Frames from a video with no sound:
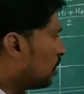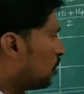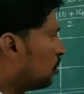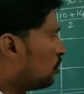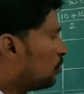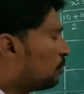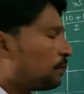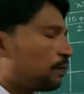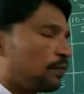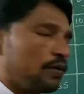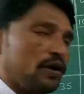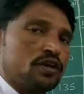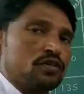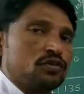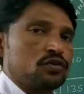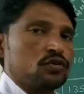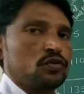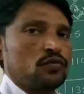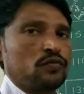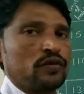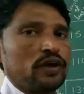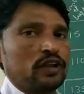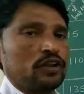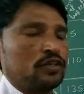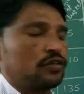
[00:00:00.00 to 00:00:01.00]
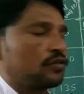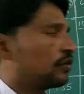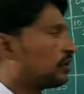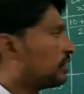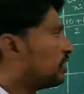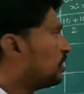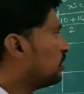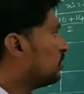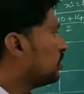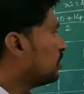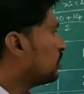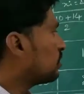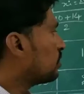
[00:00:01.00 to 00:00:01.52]
Down positive values
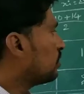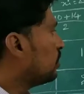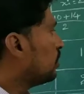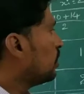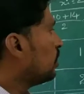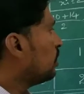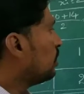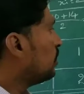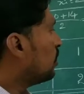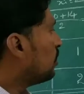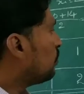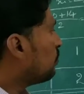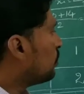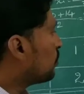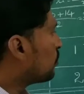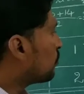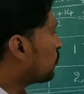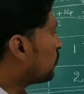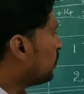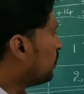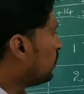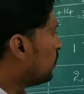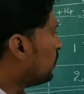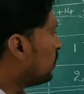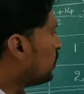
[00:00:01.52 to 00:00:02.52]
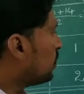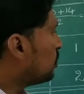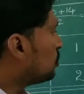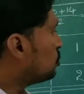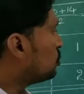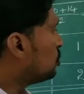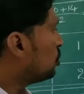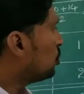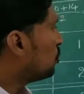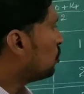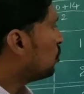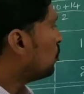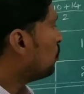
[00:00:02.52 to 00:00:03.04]
you can take. Here one see
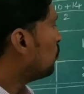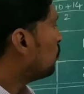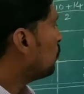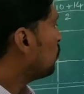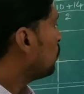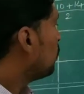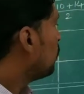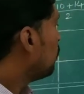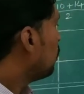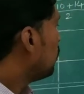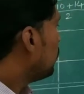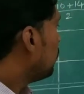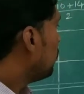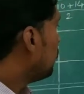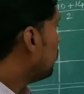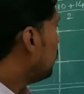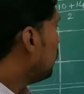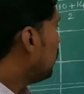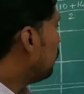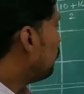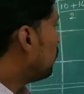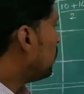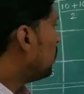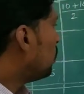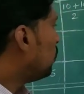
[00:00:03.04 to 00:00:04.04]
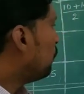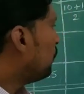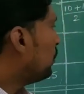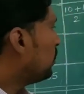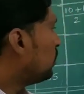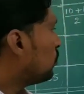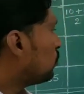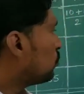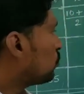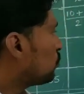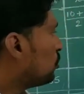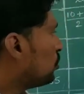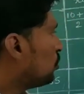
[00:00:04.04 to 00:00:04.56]
here 0, a value
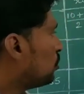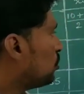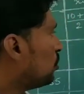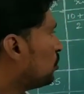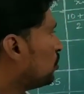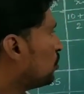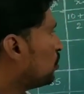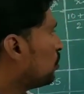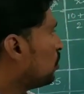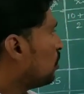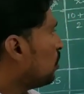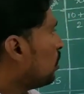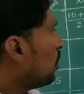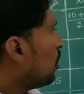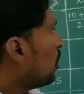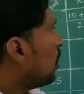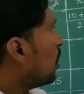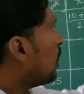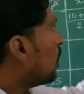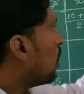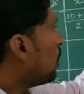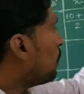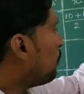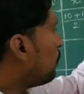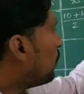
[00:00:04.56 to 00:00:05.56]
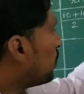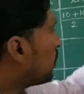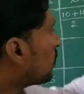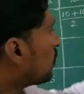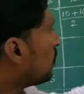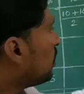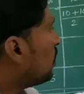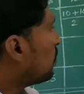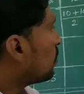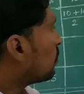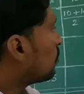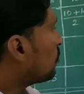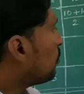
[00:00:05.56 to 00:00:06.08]
we took 0,
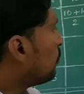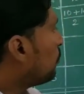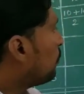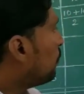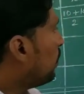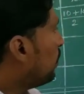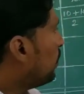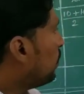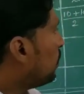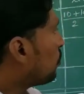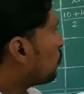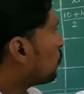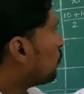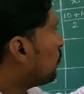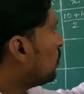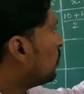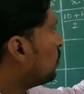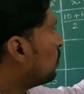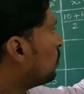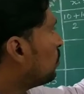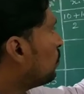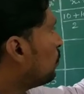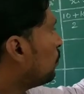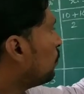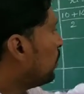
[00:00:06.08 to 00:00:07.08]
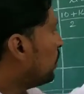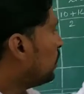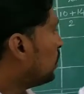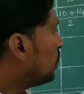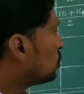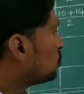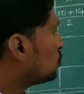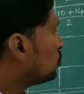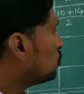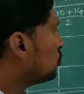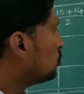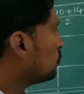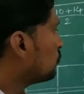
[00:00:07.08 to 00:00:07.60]
upper class minus 1,
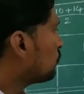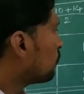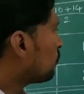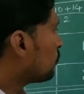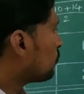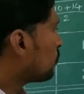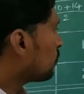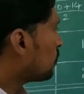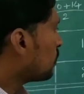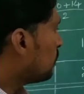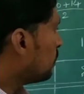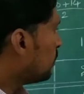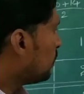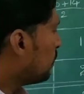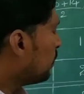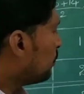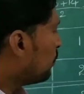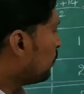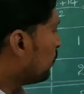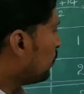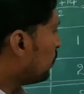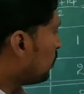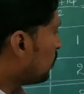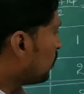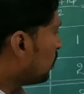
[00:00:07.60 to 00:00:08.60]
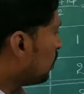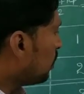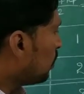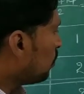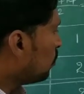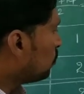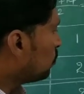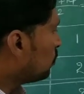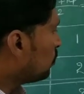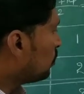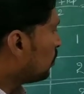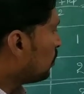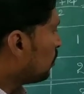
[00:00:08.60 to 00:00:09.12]
minus 2,
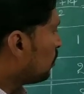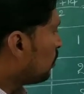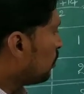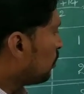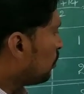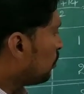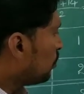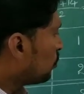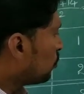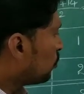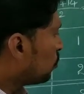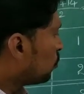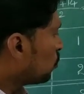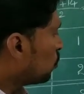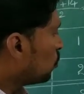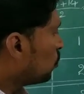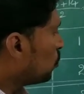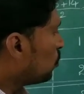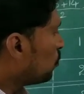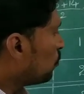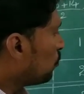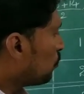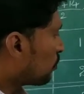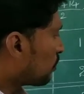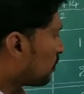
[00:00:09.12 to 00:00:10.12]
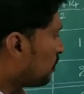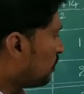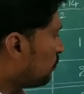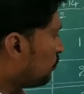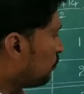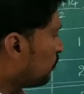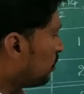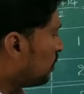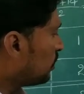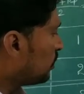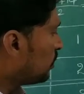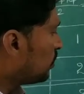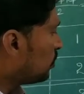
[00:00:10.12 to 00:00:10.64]
down
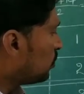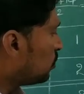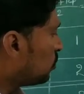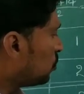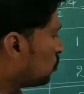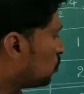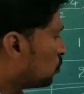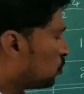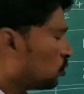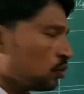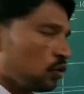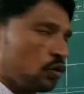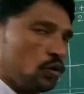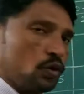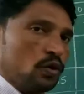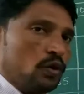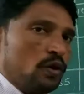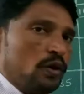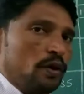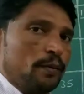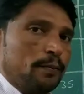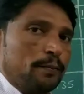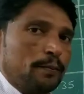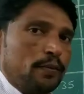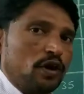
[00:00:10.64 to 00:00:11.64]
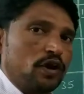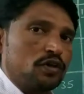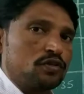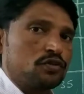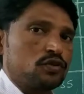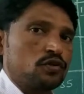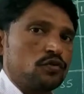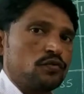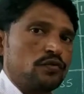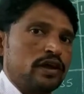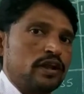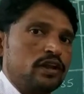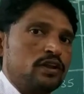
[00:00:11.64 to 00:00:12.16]
1, 2.
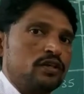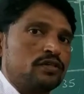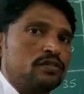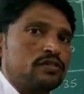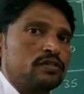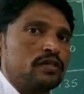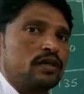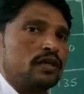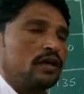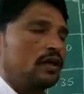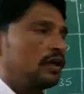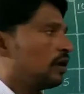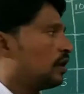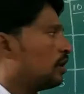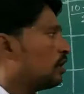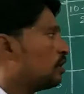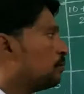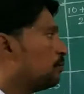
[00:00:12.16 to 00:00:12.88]
Positive values,